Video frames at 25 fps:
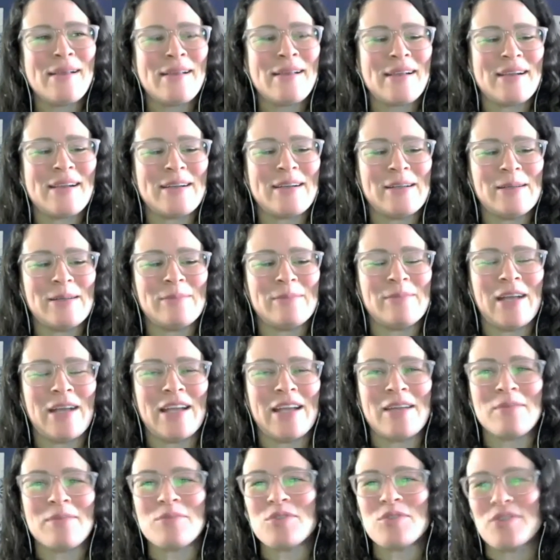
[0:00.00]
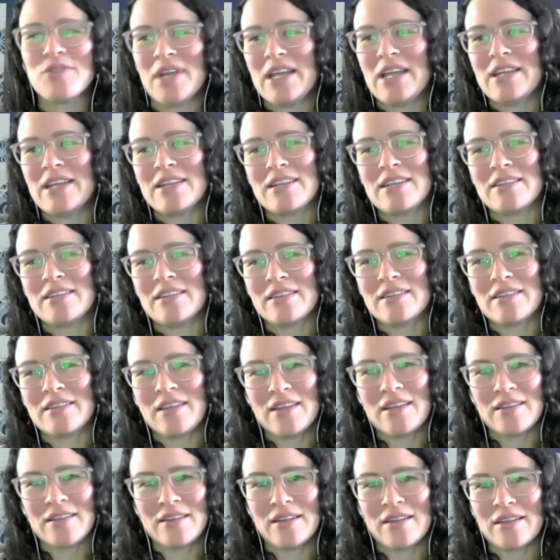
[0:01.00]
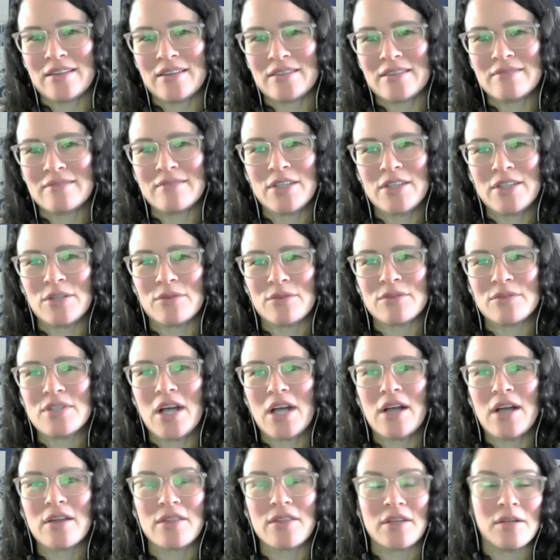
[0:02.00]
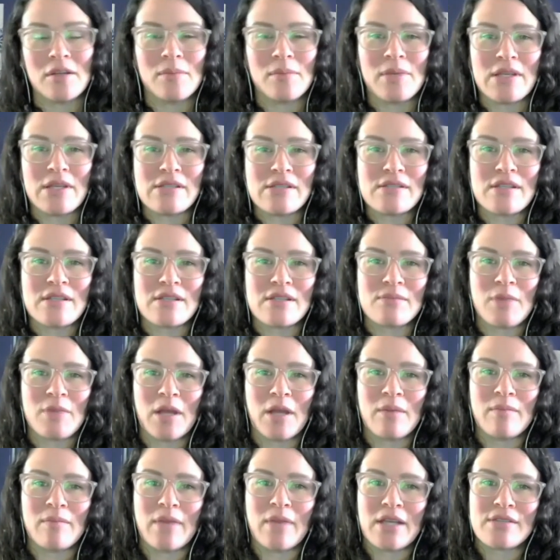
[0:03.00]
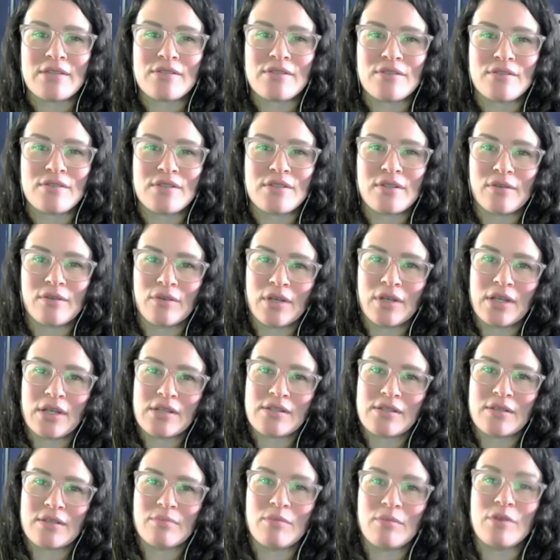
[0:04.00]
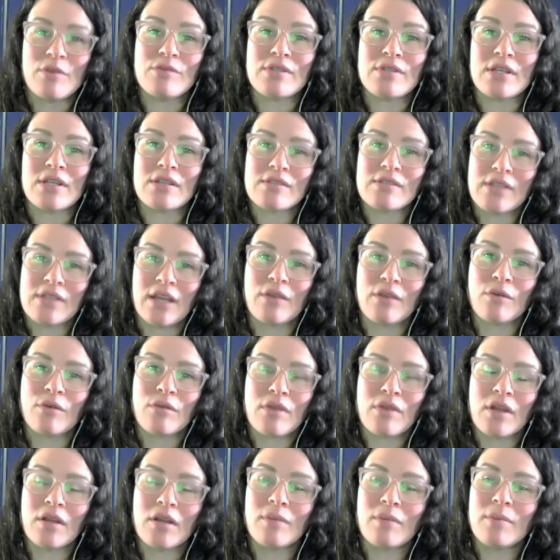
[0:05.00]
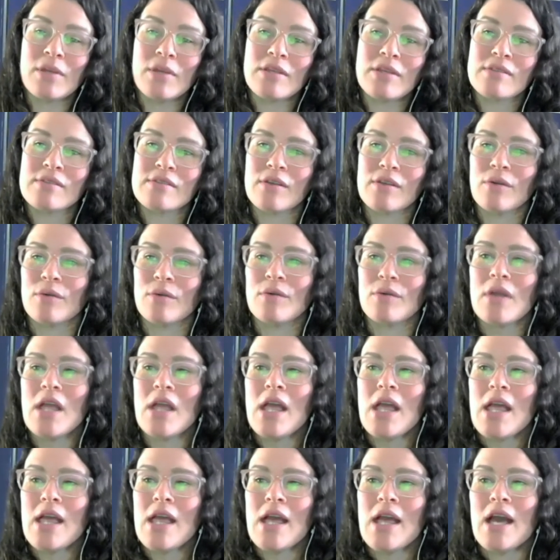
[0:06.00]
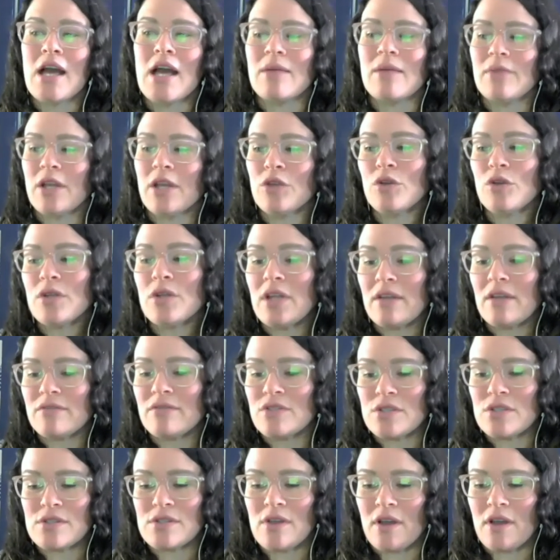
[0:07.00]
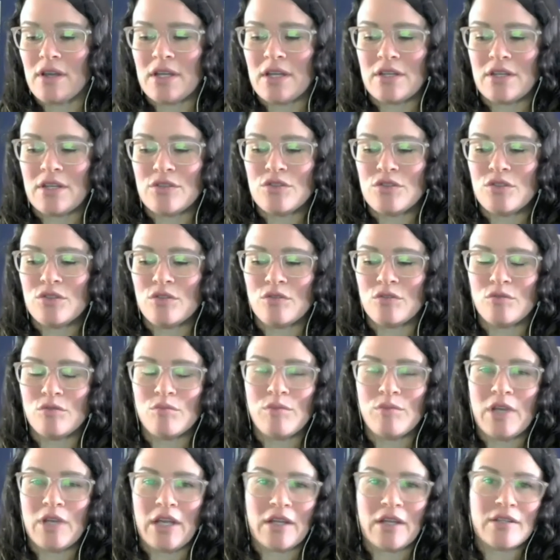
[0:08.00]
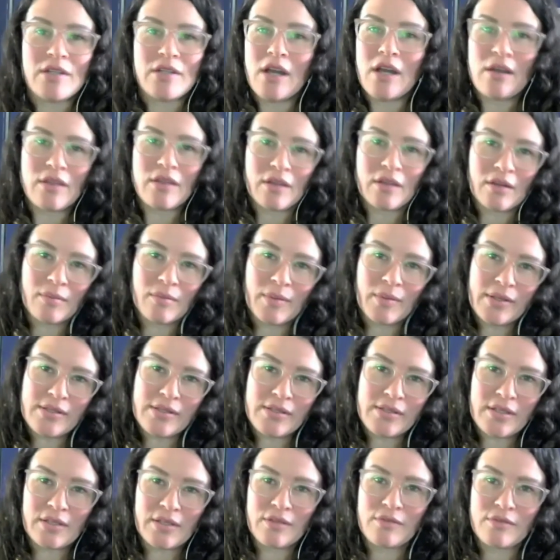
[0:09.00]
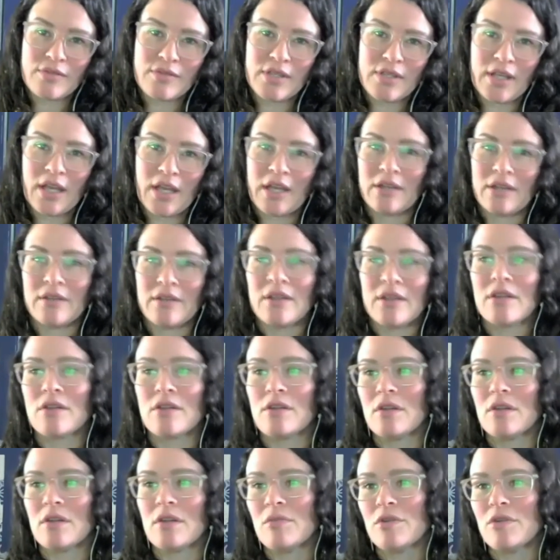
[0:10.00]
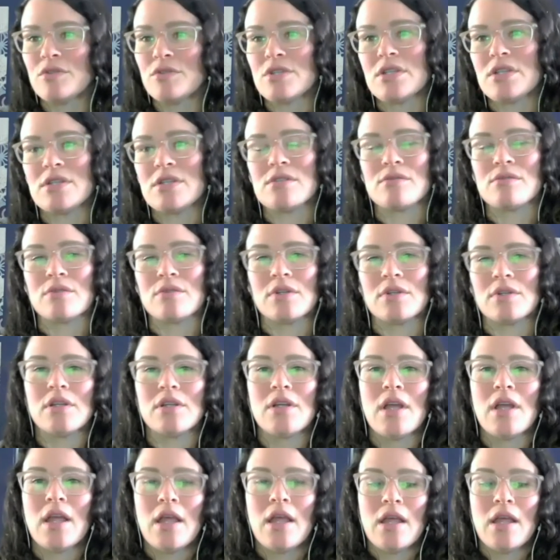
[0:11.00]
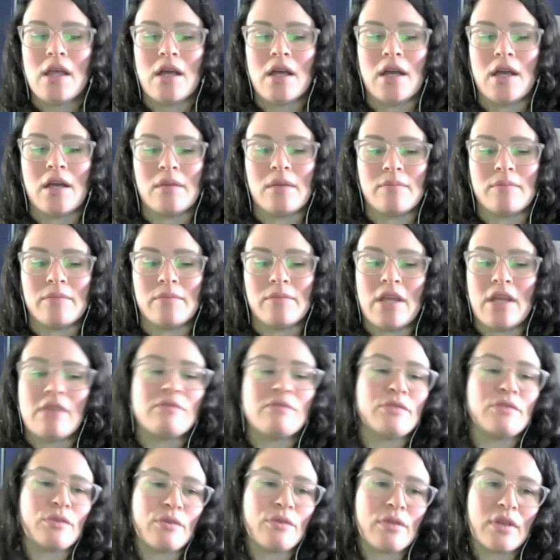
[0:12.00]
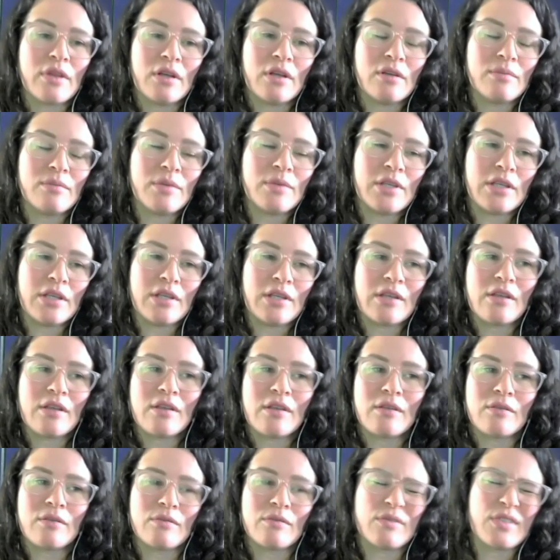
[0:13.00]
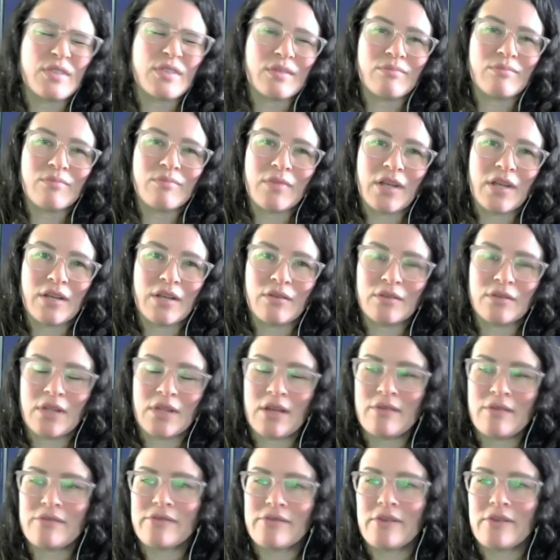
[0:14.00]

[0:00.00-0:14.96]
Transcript: I am trained in the, talk therapies, because my master's degree is in music psychotherapy. So I could have just gone into being a talk therapist and using analytical approaches, or behavioral therapy, which I don't love.